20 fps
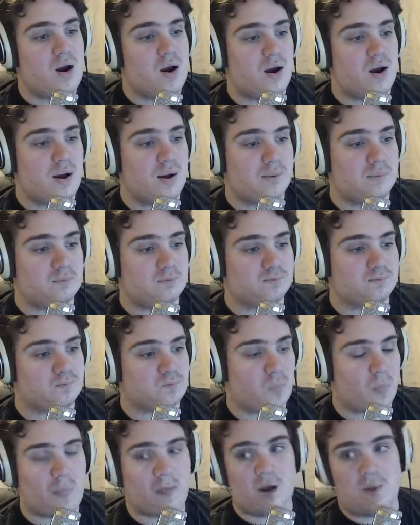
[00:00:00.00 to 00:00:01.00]
on
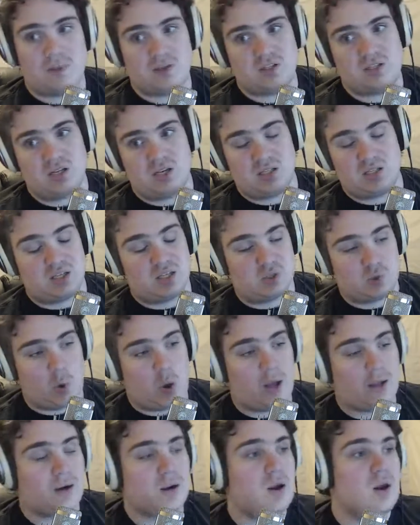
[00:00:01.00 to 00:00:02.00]
the TNC
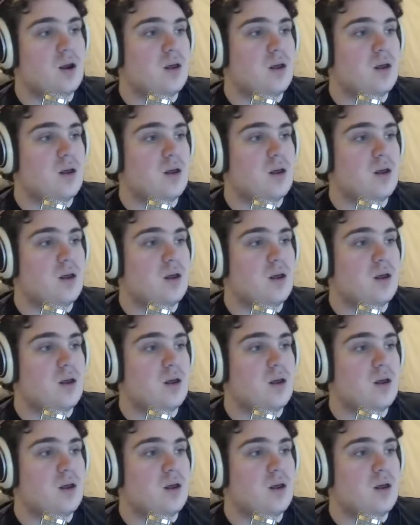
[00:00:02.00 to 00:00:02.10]
squad.